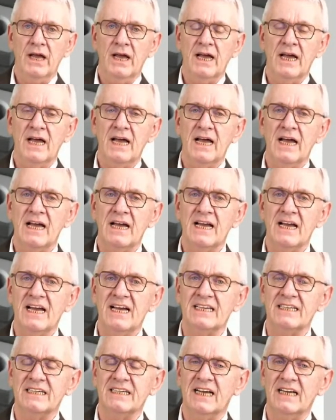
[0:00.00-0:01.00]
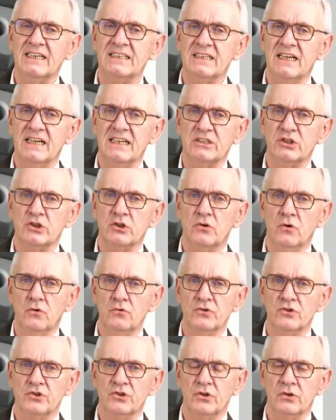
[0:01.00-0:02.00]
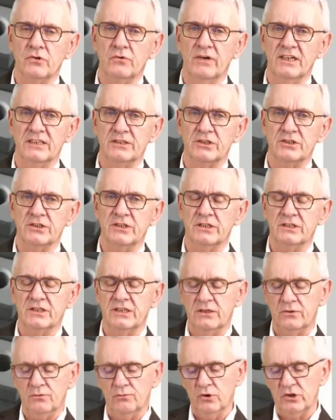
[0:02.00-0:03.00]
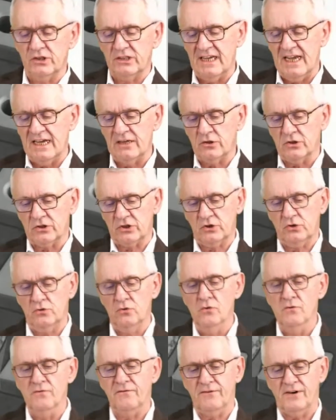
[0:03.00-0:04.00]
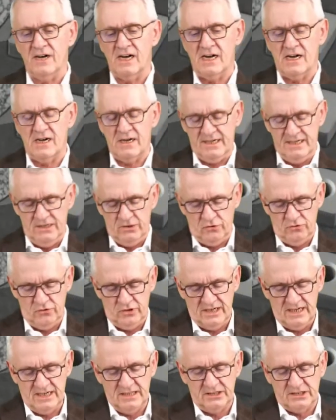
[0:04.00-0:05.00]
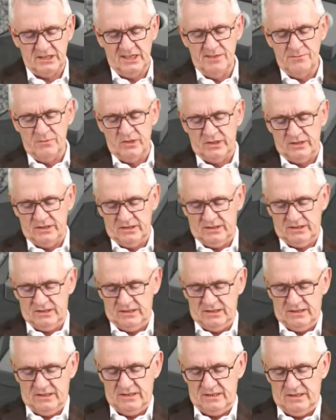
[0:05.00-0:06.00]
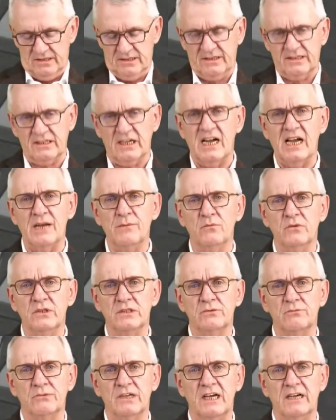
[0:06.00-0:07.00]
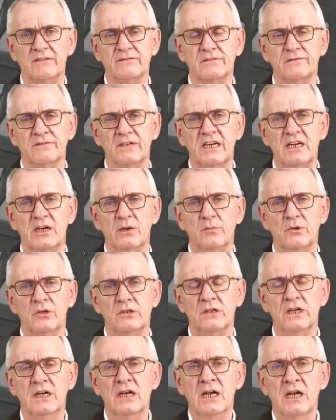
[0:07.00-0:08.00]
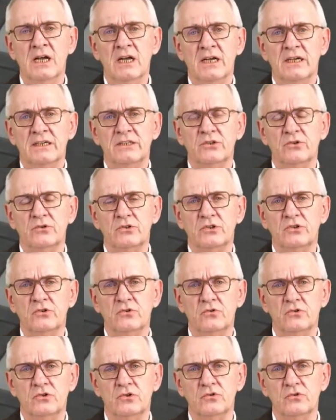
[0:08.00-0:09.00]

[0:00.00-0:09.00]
And that has consequences. It would take us too far in today's limited time which we have available to